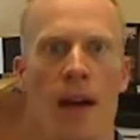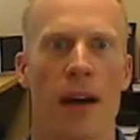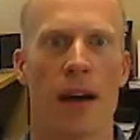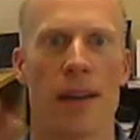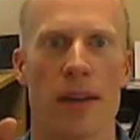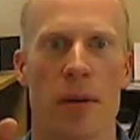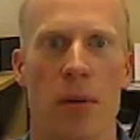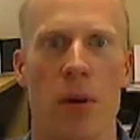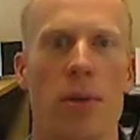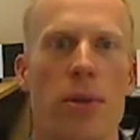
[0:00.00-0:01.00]
Hi there,
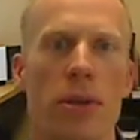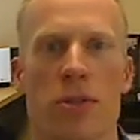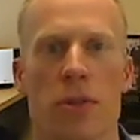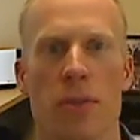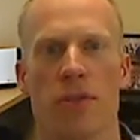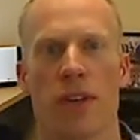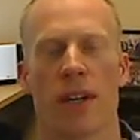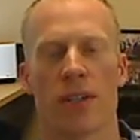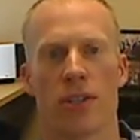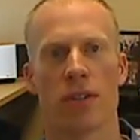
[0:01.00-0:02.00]
Paul Pukis with
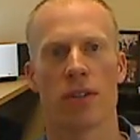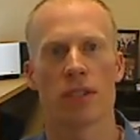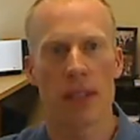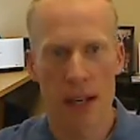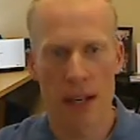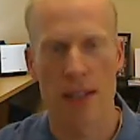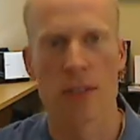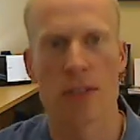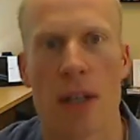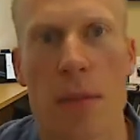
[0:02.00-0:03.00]
Mosaic Insurance
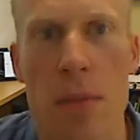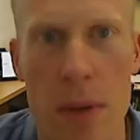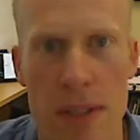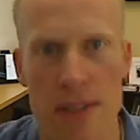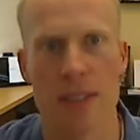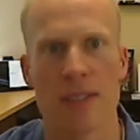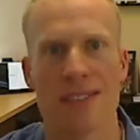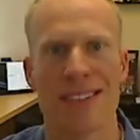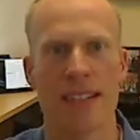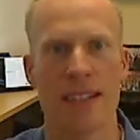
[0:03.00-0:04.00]
Alliance, President,
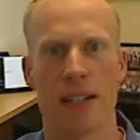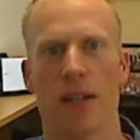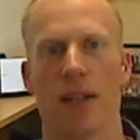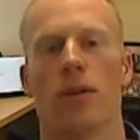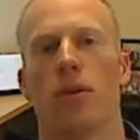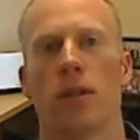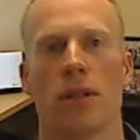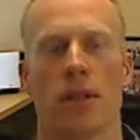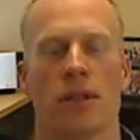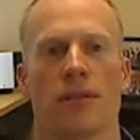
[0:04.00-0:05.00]
CEO,
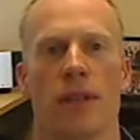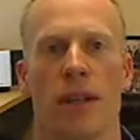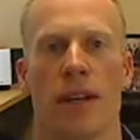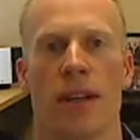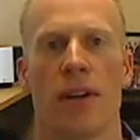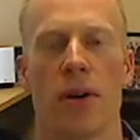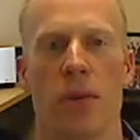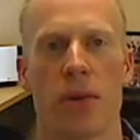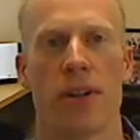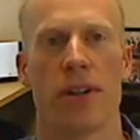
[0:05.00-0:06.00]
and
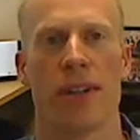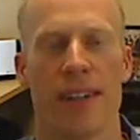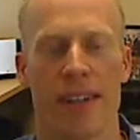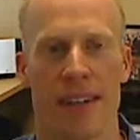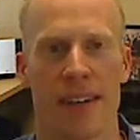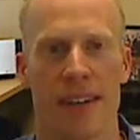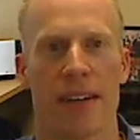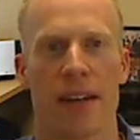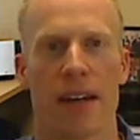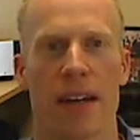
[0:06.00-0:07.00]
owner.
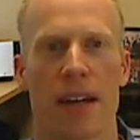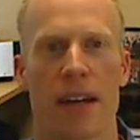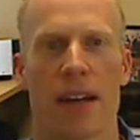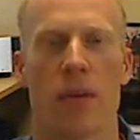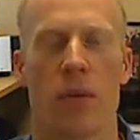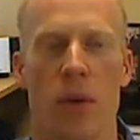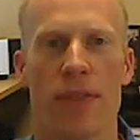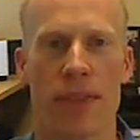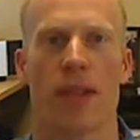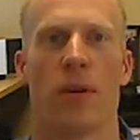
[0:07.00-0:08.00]
And
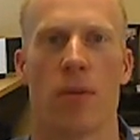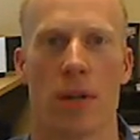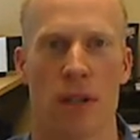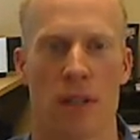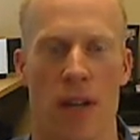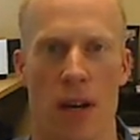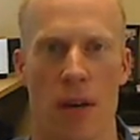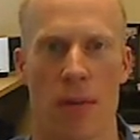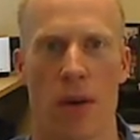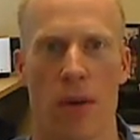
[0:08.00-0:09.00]
one thing I wanted to talk
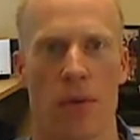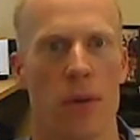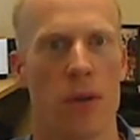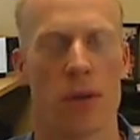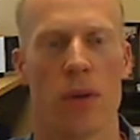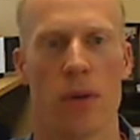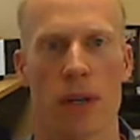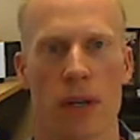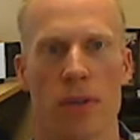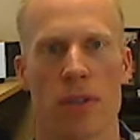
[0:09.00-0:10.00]
about real
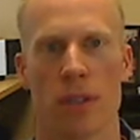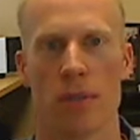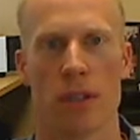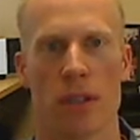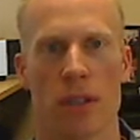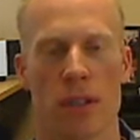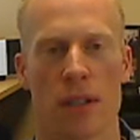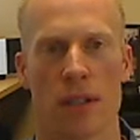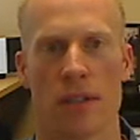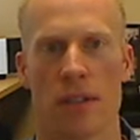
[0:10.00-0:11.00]
quick was something that
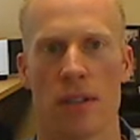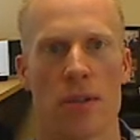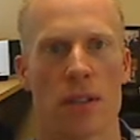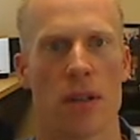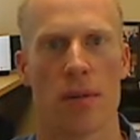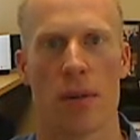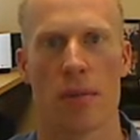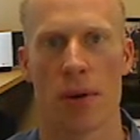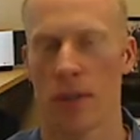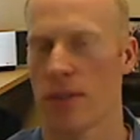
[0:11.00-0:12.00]
seems to come up
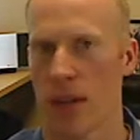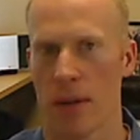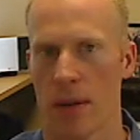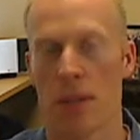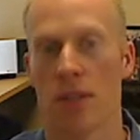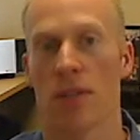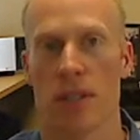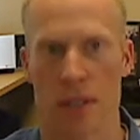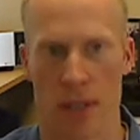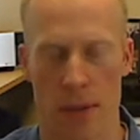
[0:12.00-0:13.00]
all the time, especially in the
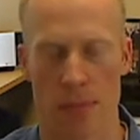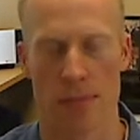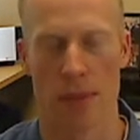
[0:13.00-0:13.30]
summer,